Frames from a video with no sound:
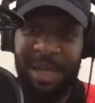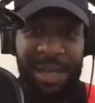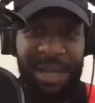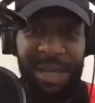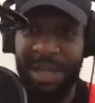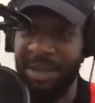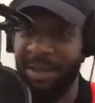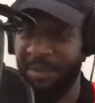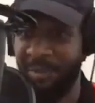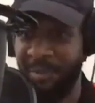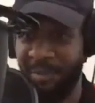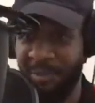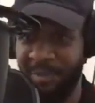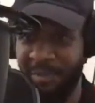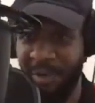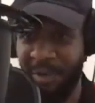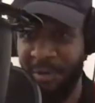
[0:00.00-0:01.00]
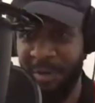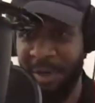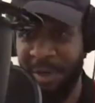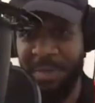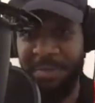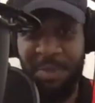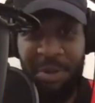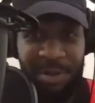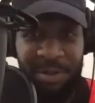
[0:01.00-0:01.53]
And from what
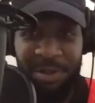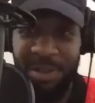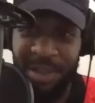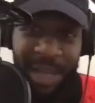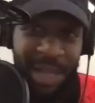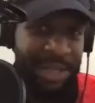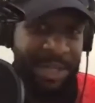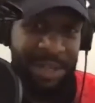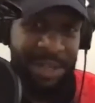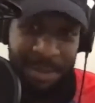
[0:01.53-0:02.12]
it's worth, looked like an